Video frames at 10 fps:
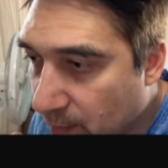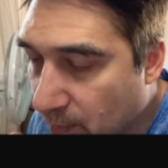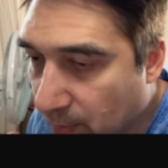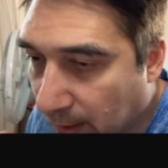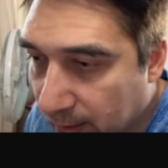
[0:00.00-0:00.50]

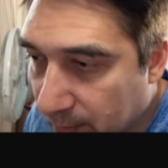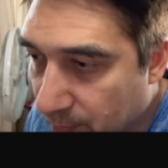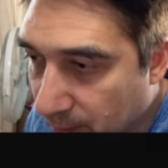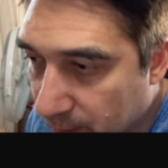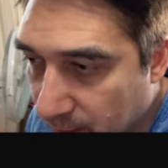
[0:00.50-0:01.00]
ran
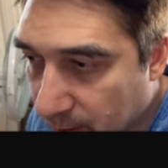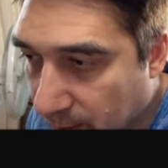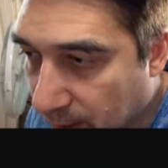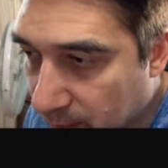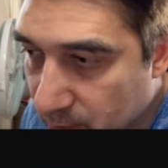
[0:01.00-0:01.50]

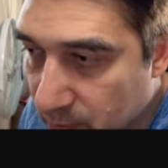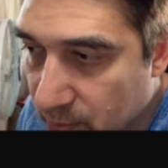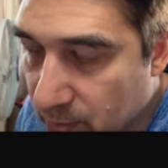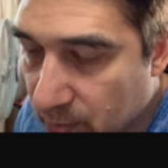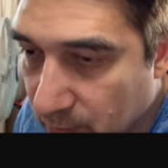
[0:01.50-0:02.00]

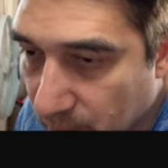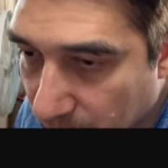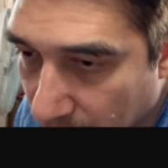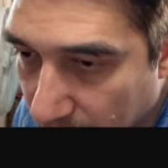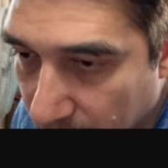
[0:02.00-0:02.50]
10x,
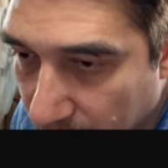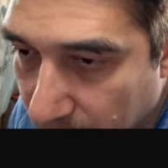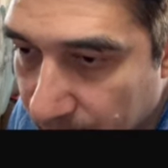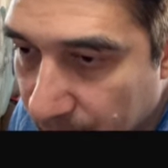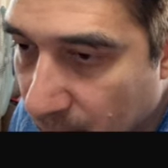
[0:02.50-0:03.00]
blah, blah, blah.
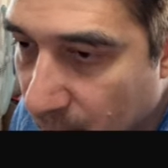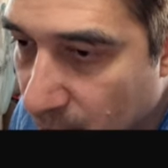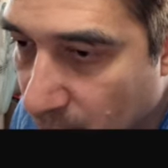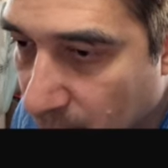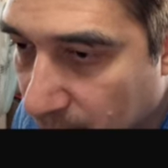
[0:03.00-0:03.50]

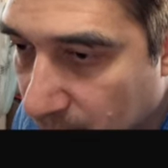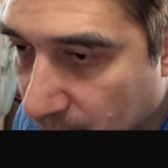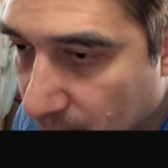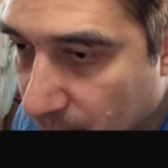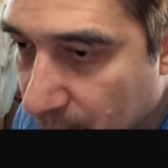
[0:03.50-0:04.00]
No other
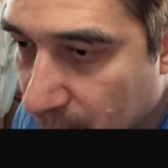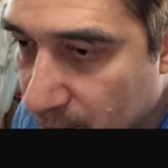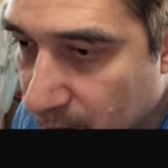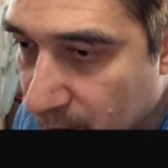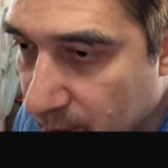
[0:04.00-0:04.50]

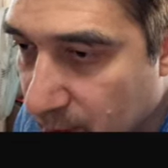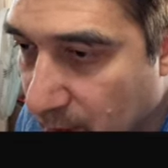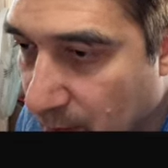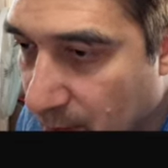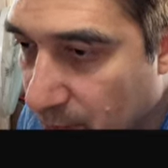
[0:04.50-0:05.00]
videos in this
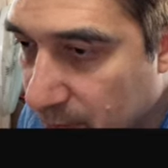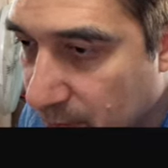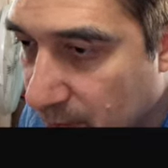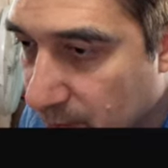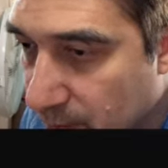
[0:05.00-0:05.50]
current
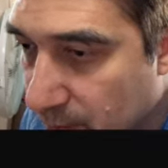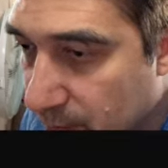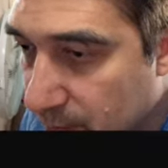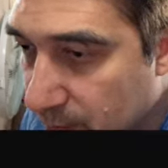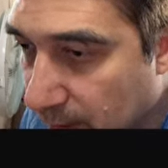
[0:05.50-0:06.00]
result
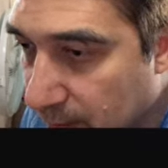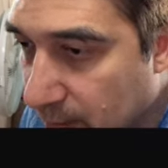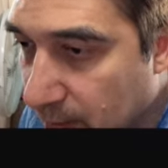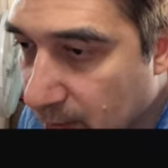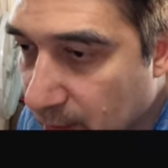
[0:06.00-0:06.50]
set.
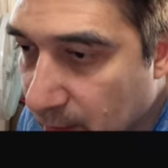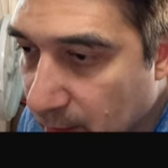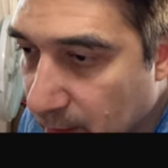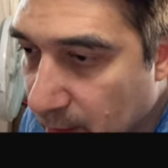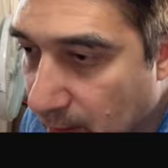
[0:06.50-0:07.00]

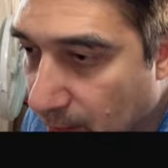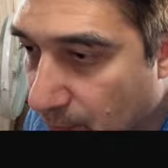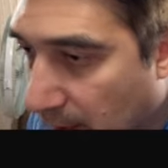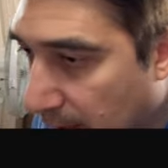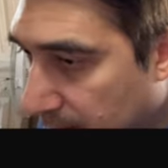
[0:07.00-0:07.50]

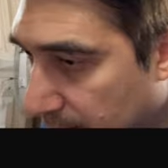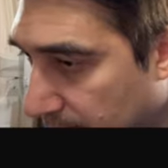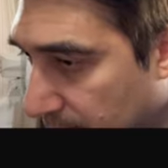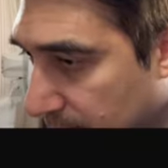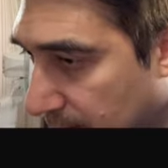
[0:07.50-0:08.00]
Combine
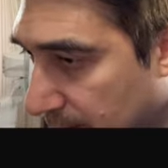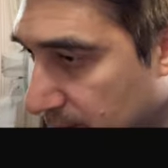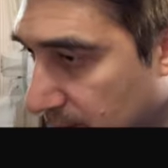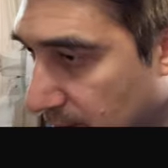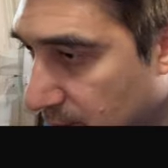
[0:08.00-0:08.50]
the
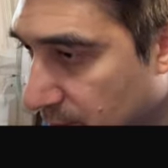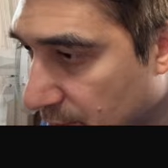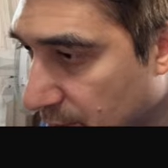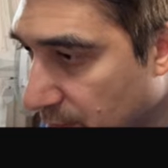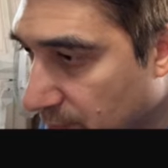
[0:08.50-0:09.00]
SEO search
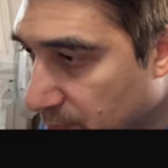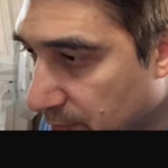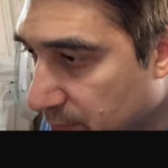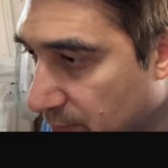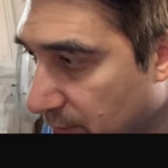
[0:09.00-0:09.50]
engine
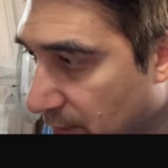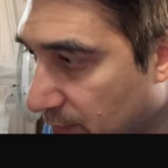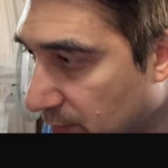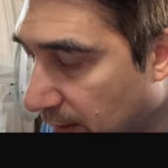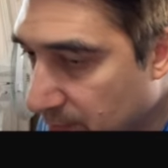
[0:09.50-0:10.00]
optimization
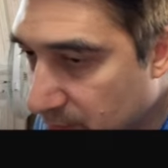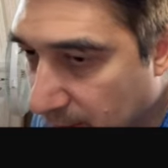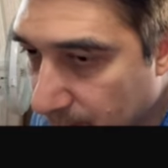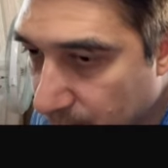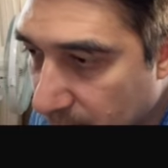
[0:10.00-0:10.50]
keyword
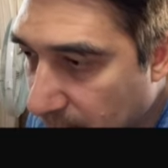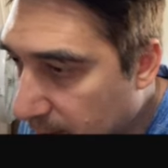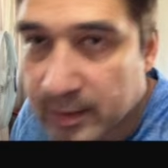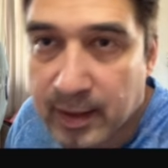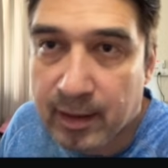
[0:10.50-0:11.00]
timestamp.
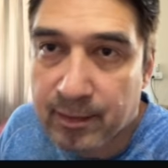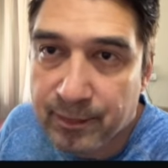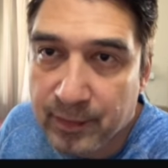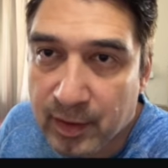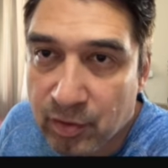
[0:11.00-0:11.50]
This is done
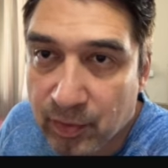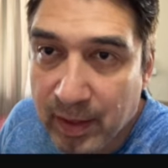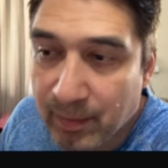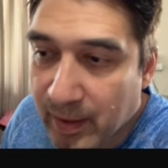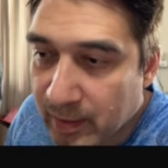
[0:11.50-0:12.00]
in 3
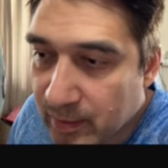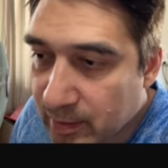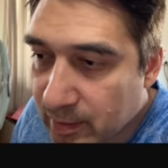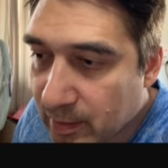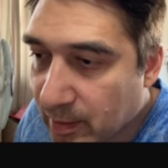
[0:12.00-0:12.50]

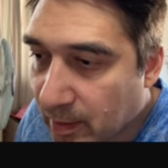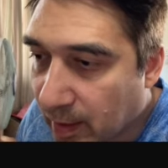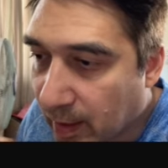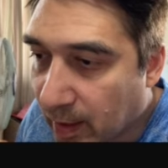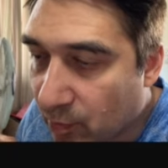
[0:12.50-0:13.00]
minutes
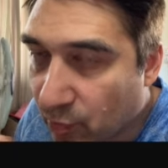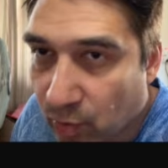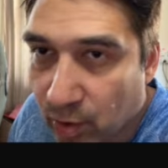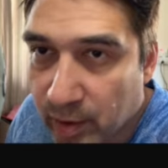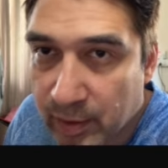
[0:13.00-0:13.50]
and
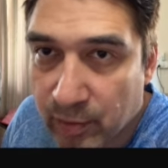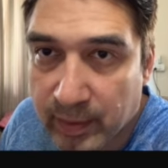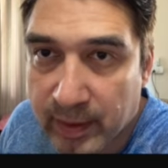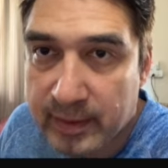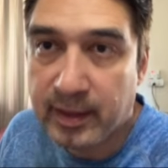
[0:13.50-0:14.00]

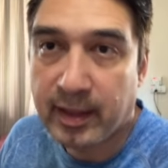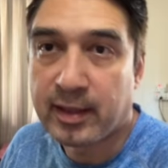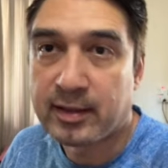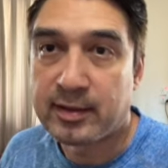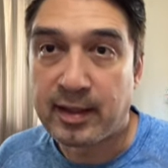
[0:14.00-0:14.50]
43
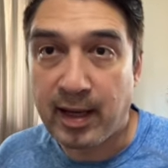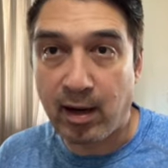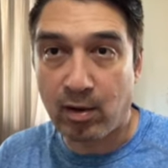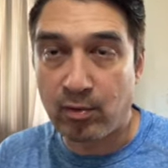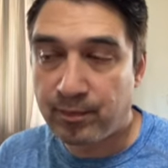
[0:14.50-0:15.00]
seconds. Now,